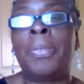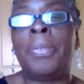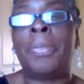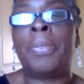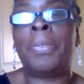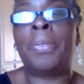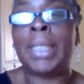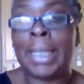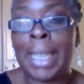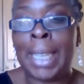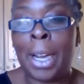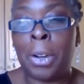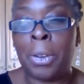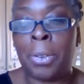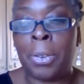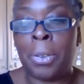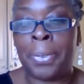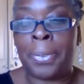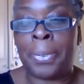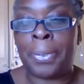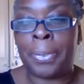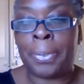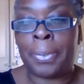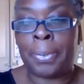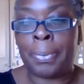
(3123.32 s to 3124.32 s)
of
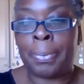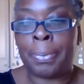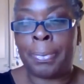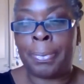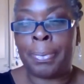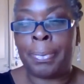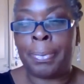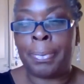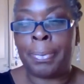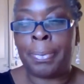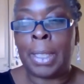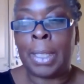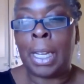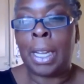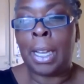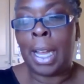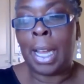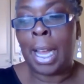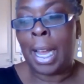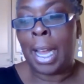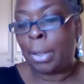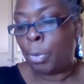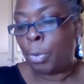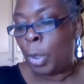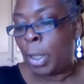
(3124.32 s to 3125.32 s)
self
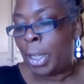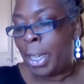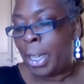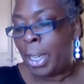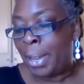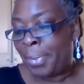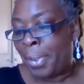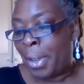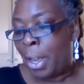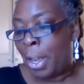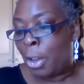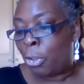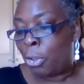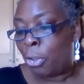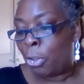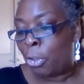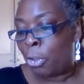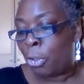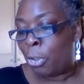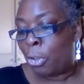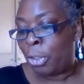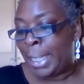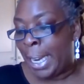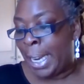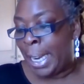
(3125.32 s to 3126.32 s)
mm. and
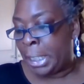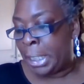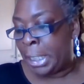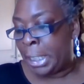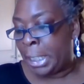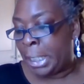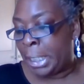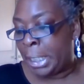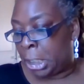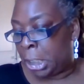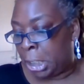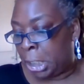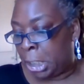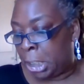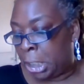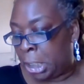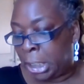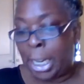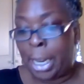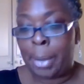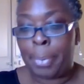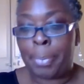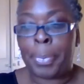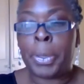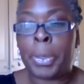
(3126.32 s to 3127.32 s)
whatever
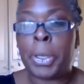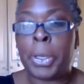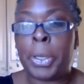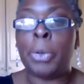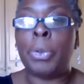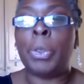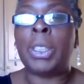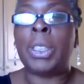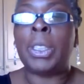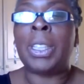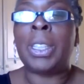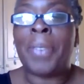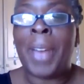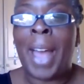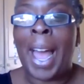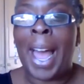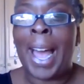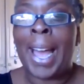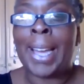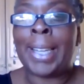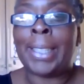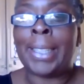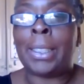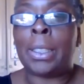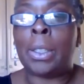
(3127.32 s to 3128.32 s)
relationship you would
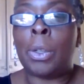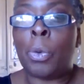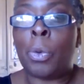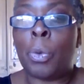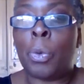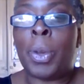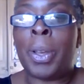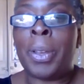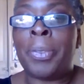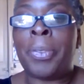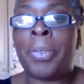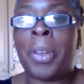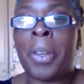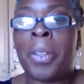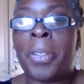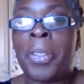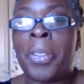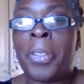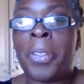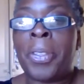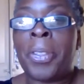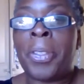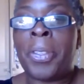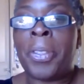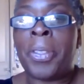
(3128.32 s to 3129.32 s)
have had with
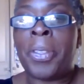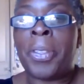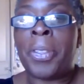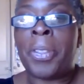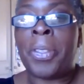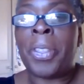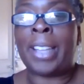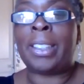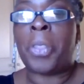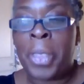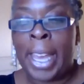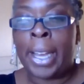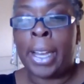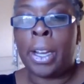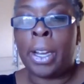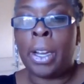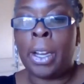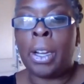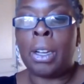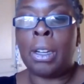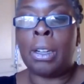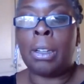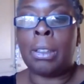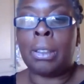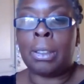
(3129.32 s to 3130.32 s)
that
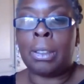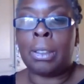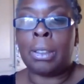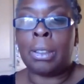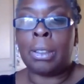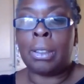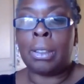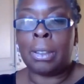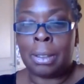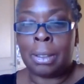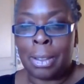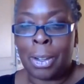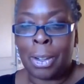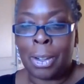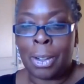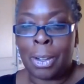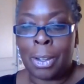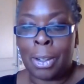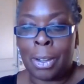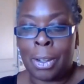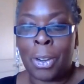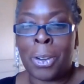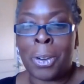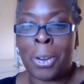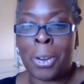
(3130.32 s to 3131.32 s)
thing
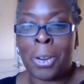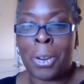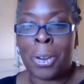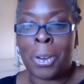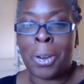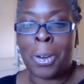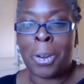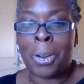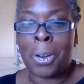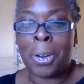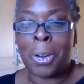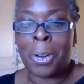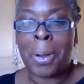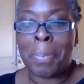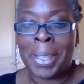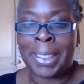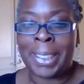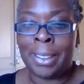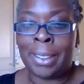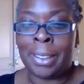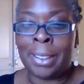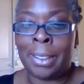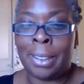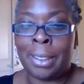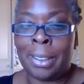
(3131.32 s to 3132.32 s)
or
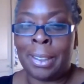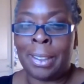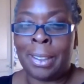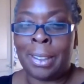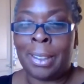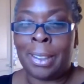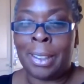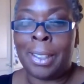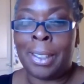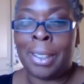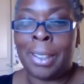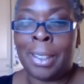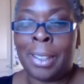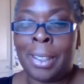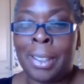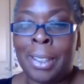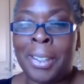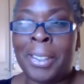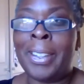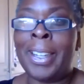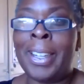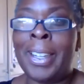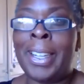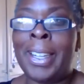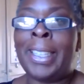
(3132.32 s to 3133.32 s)
person.
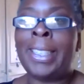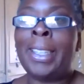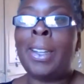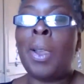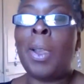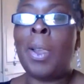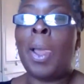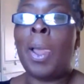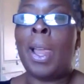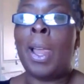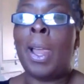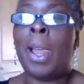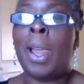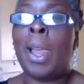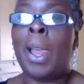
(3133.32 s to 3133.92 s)
Mm. All right.